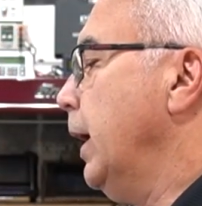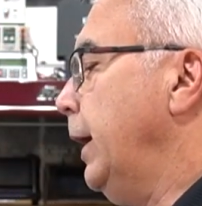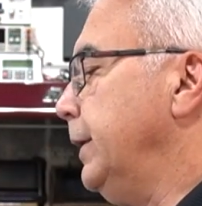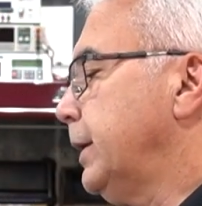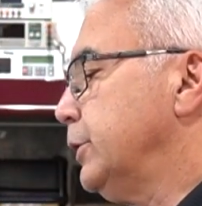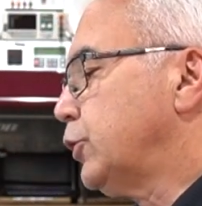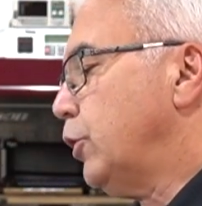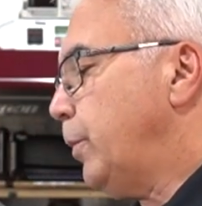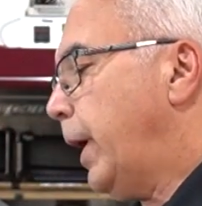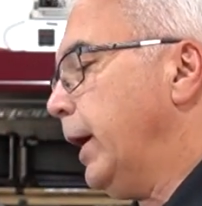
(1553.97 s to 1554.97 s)
And the
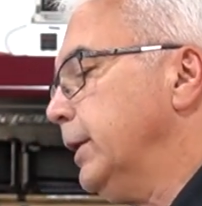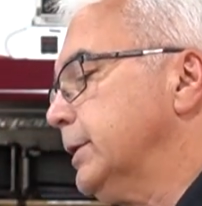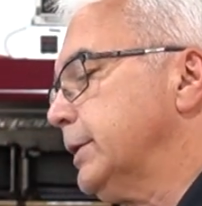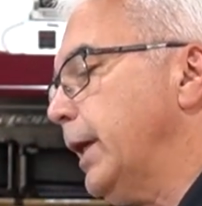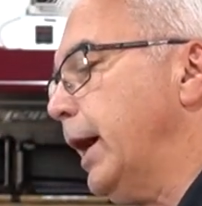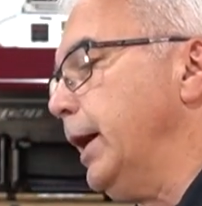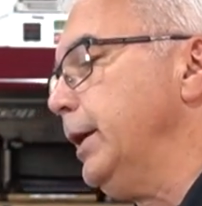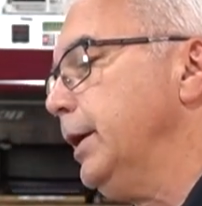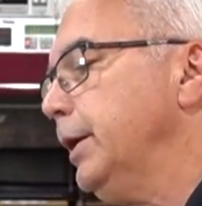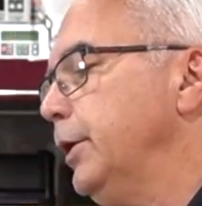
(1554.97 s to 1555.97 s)
control pilot
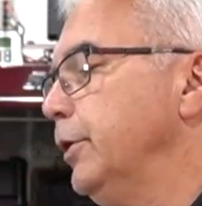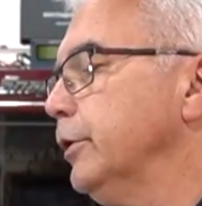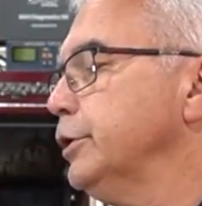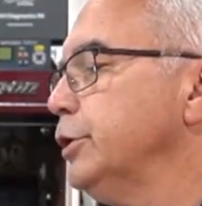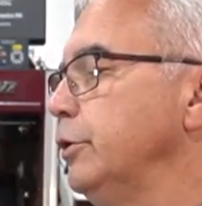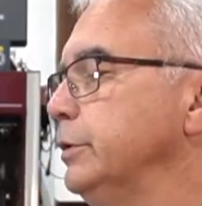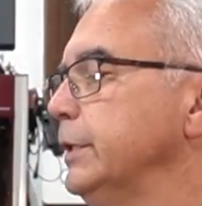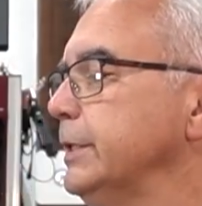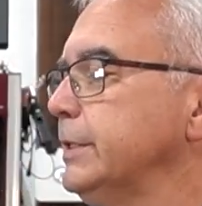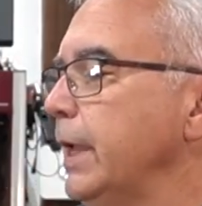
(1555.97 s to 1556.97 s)
slide here shows
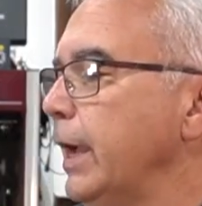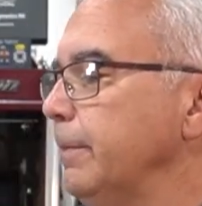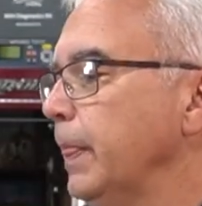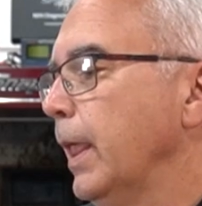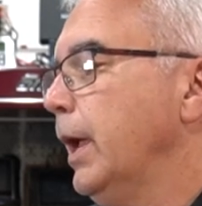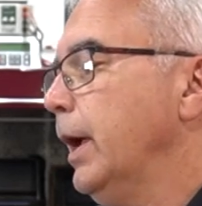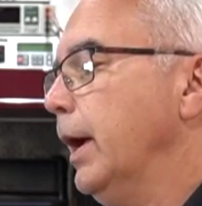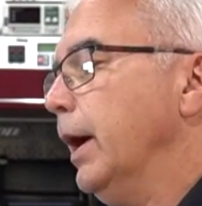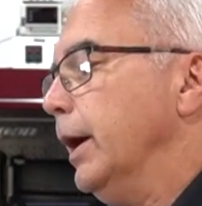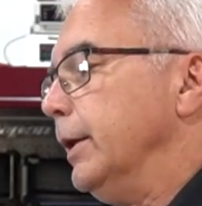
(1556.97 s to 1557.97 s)
us that
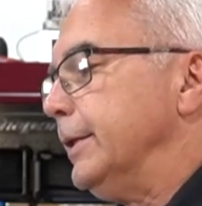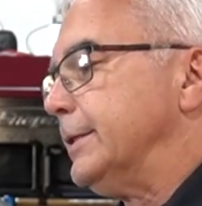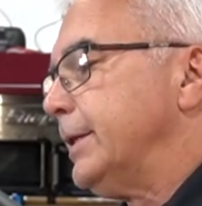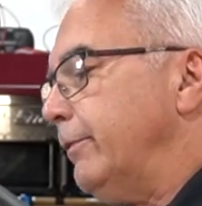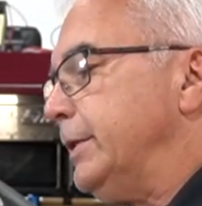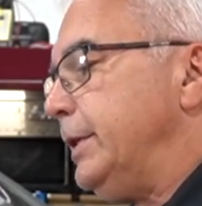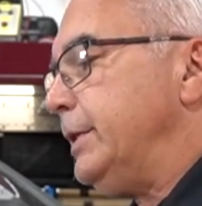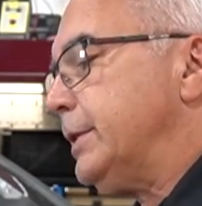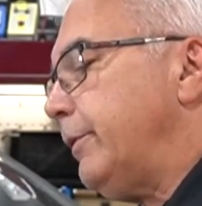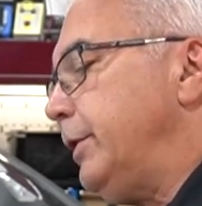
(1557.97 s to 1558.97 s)
the
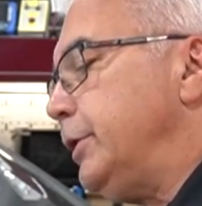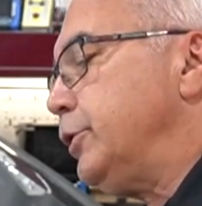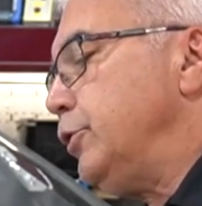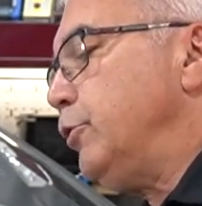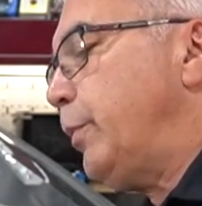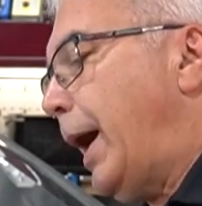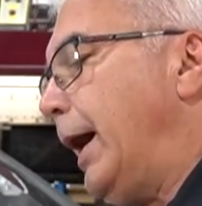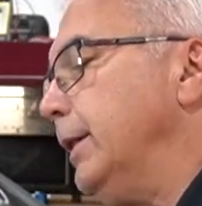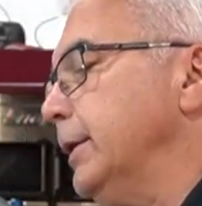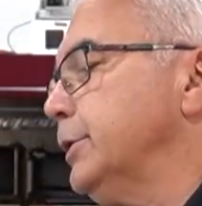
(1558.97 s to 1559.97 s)
1772
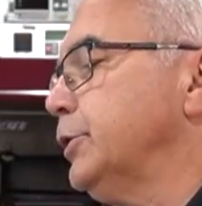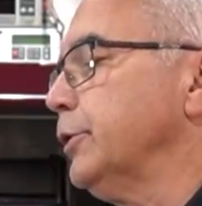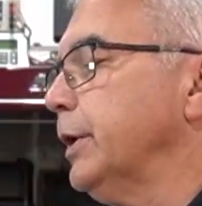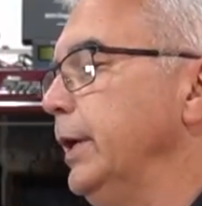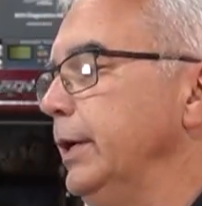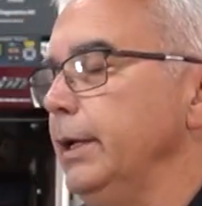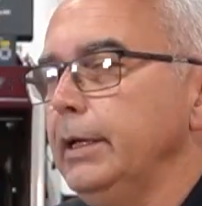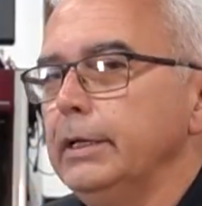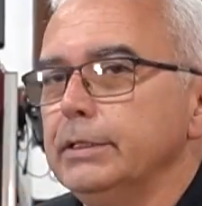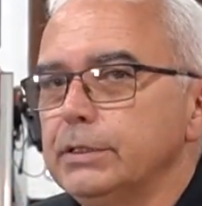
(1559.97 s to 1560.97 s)
pilot circuit
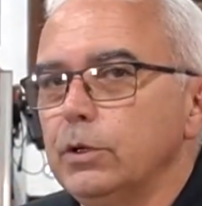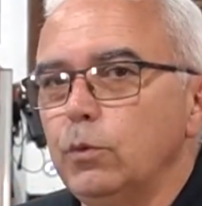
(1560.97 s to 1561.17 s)
is a